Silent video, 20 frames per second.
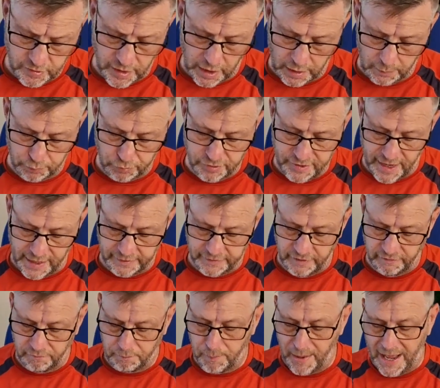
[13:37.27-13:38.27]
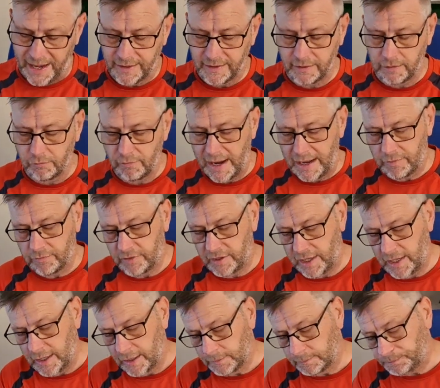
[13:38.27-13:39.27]
like a protective band around
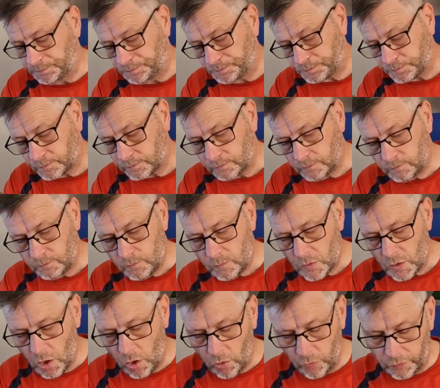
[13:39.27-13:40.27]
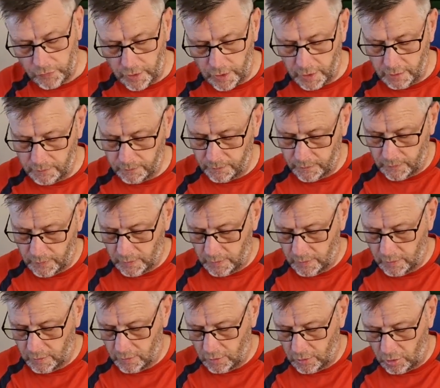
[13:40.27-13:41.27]
here on
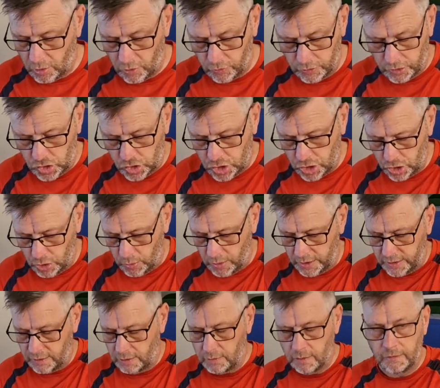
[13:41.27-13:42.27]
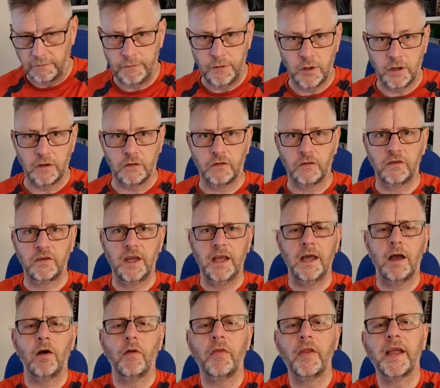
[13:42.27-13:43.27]
the shoe. I don't know if you can see
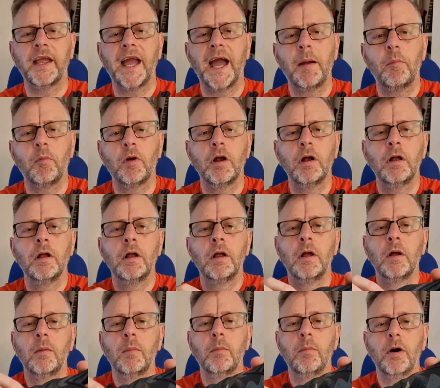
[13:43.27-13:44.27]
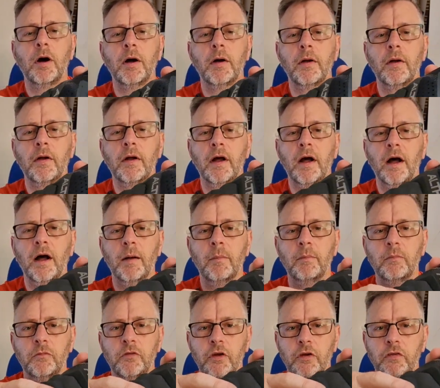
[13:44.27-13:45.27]
it on the camera, but
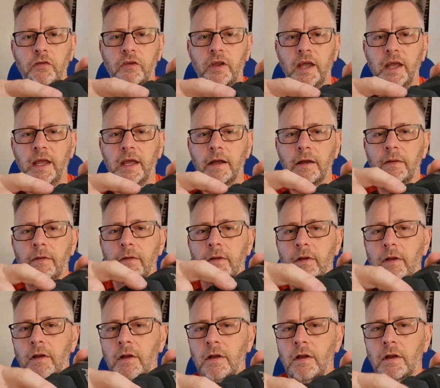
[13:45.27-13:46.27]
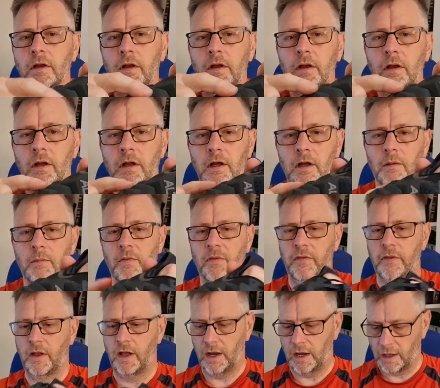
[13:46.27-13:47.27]
just here.
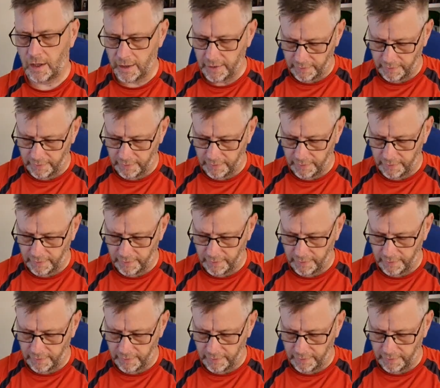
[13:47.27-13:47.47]
I like